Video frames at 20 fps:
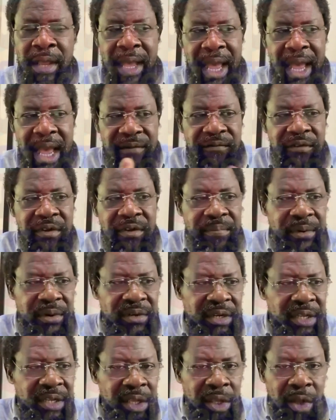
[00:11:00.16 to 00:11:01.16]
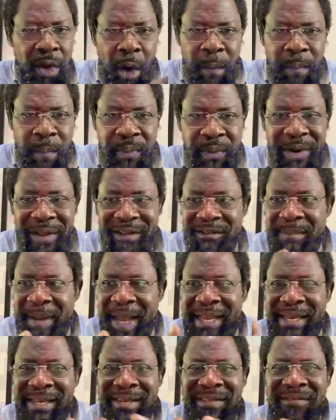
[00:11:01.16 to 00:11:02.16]
Everybody operates
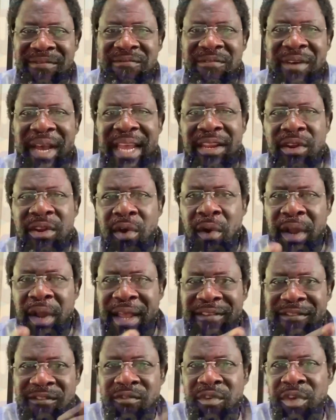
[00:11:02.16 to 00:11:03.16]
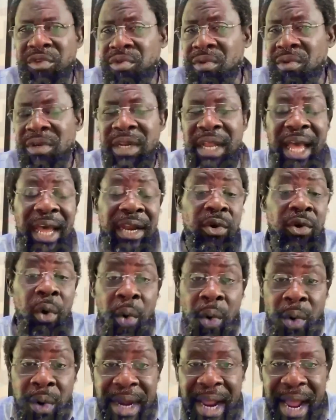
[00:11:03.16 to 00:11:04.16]
by divine orchestration and
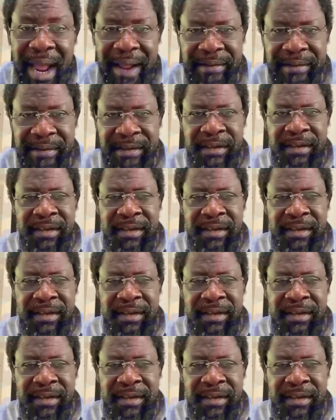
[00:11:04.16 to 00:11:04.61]
order.